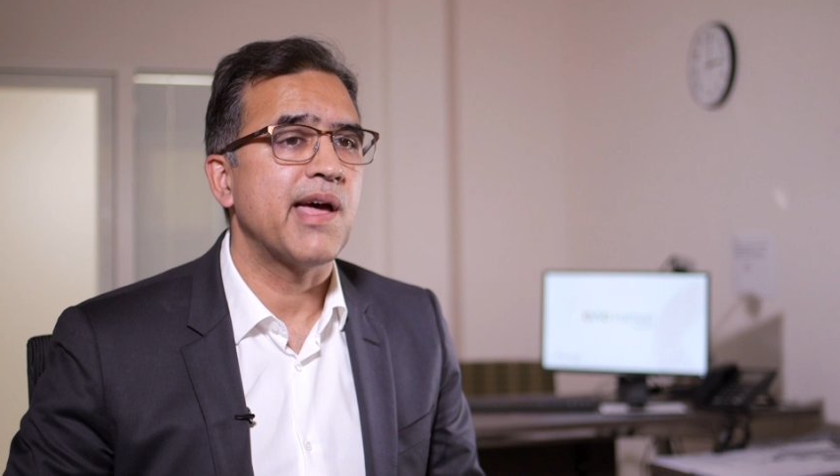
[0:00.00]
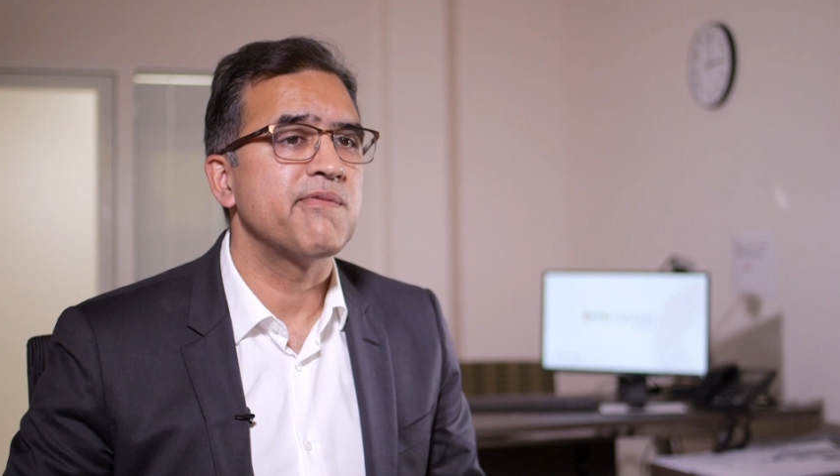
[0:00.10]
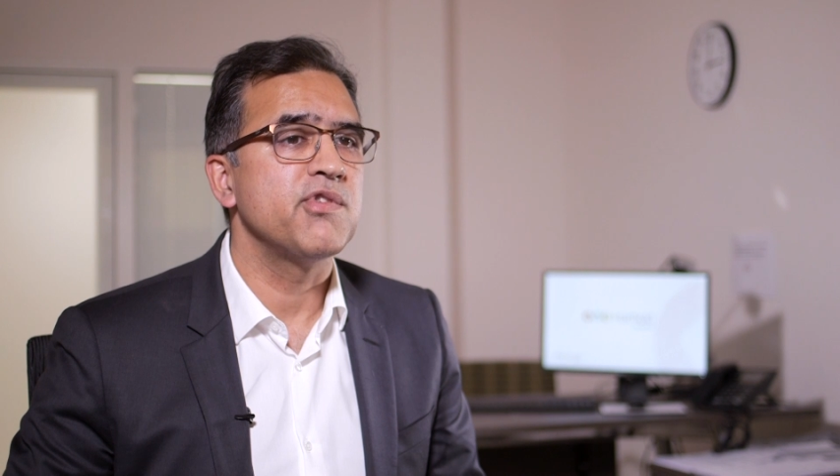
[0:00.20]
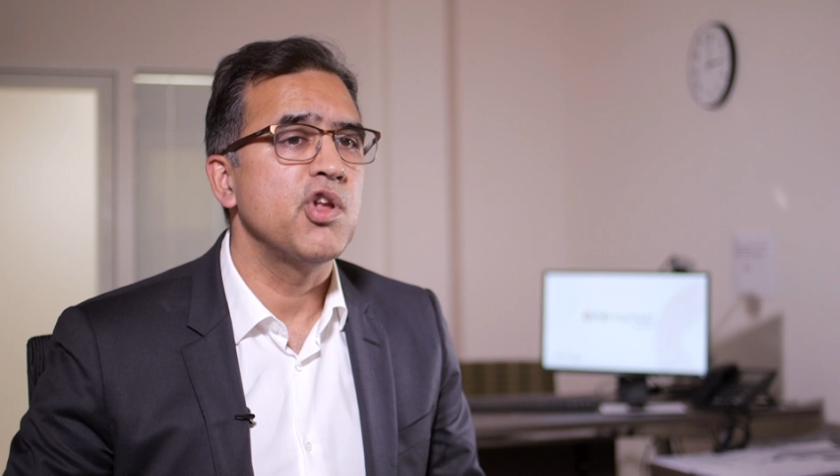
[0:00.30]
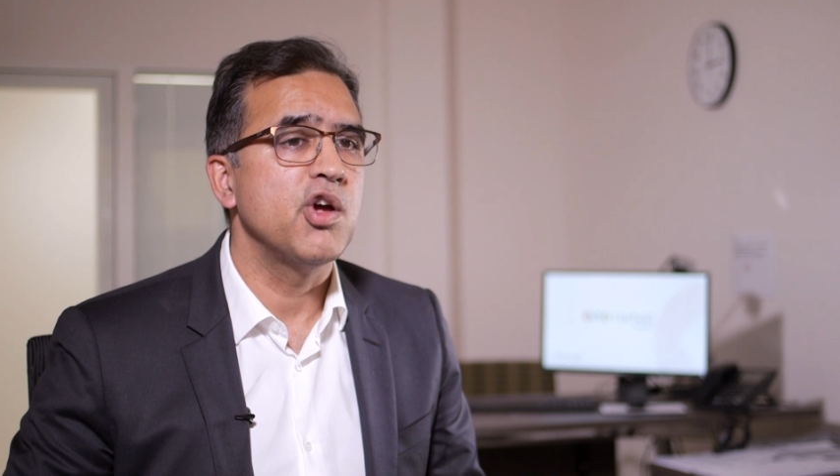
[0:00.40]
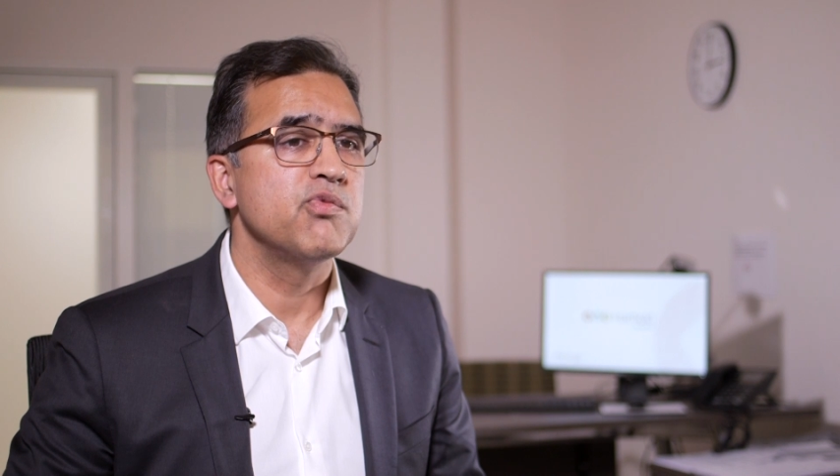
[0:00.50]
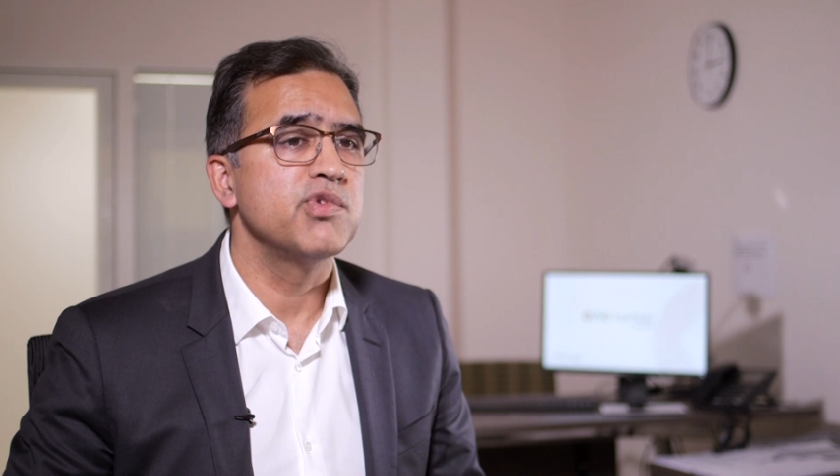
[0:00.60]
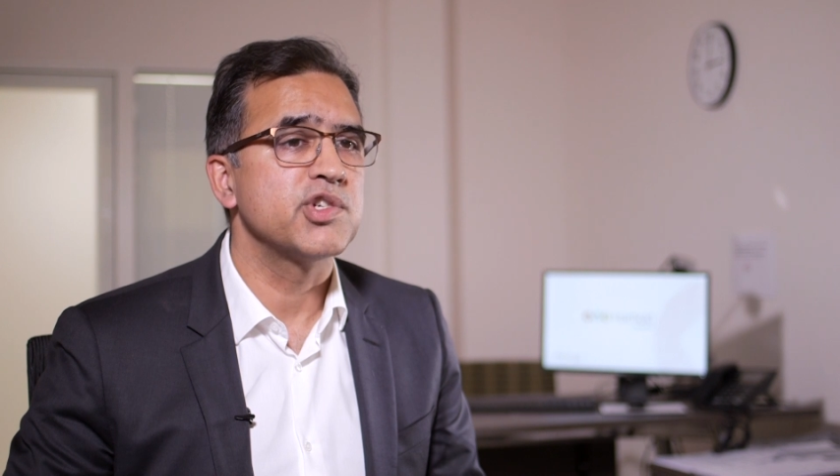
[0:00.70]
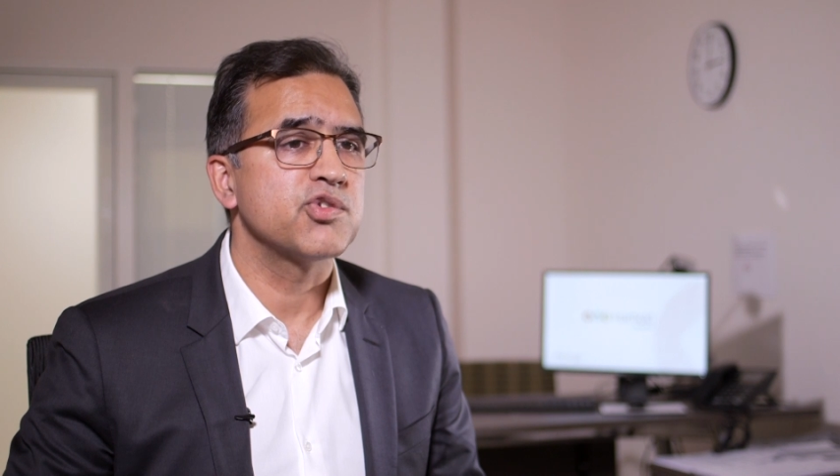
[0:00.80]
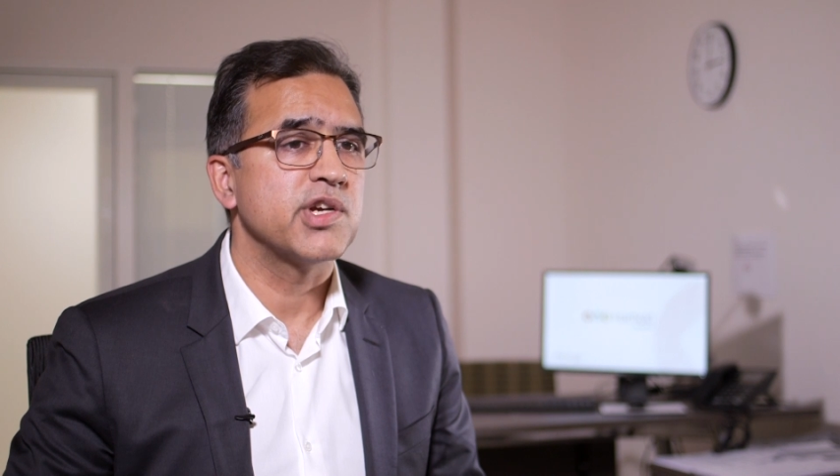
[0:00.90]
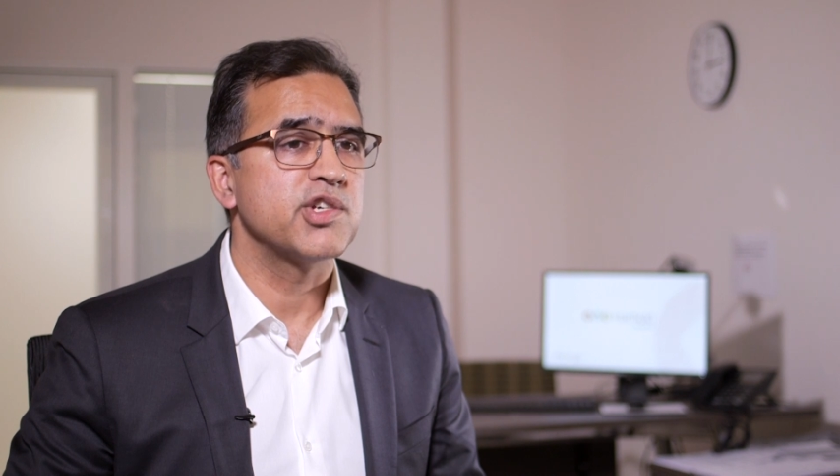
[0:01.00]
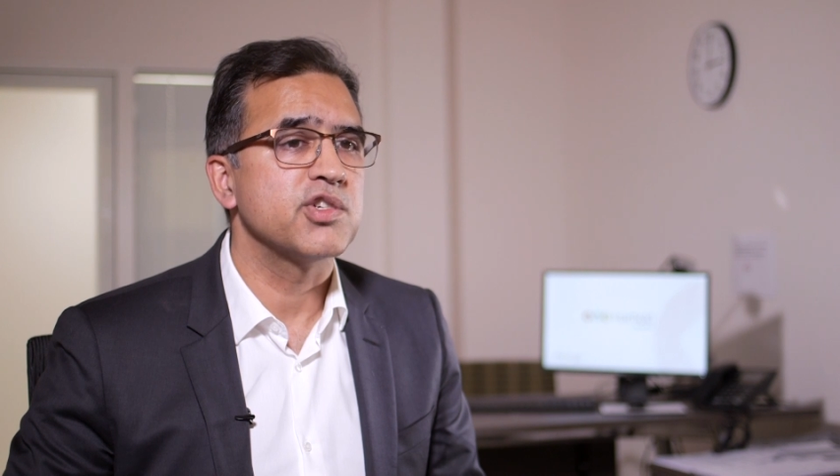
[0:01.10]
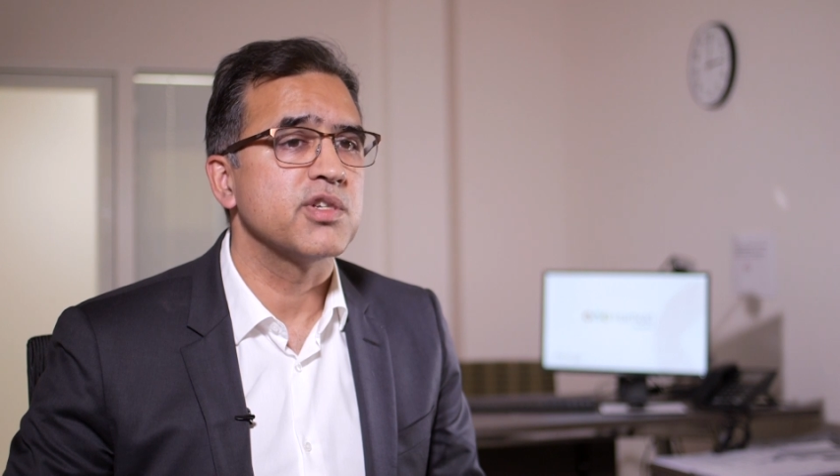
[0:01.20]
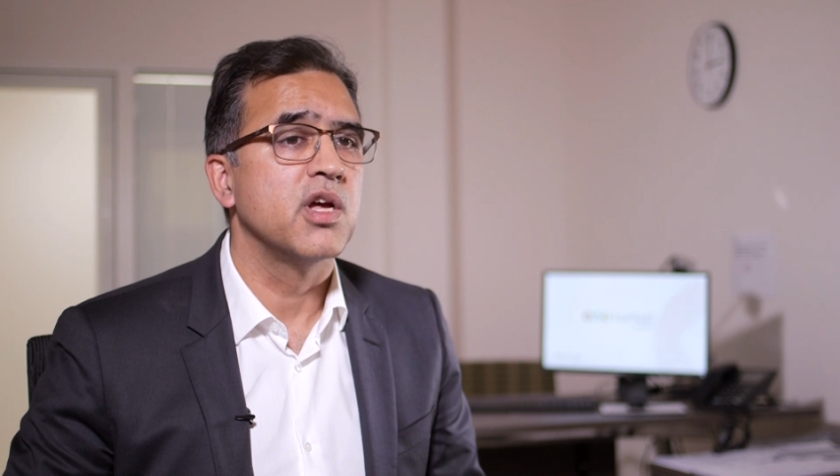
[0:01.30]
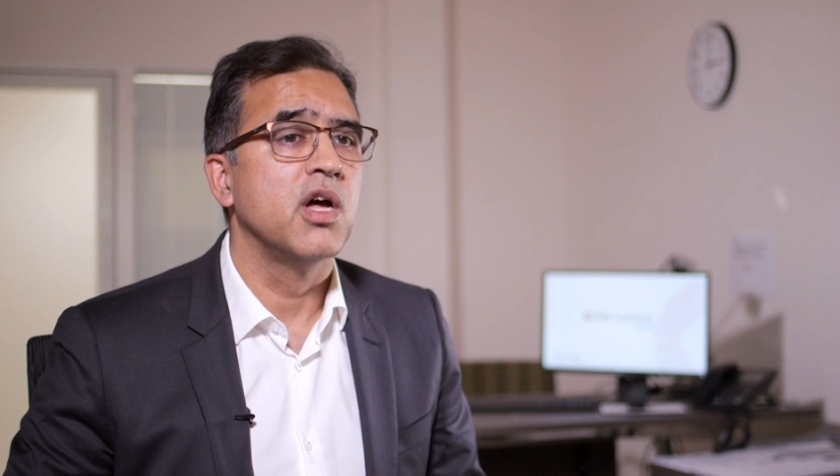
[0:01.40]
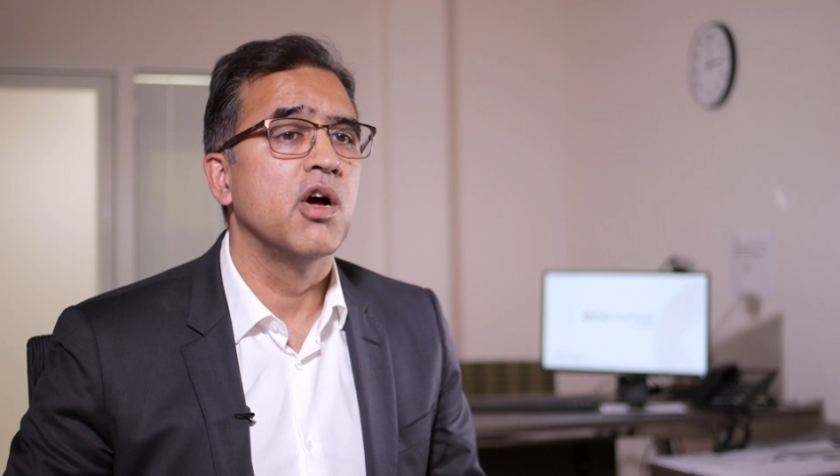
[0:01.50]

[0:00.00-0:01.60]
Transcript: have no restriction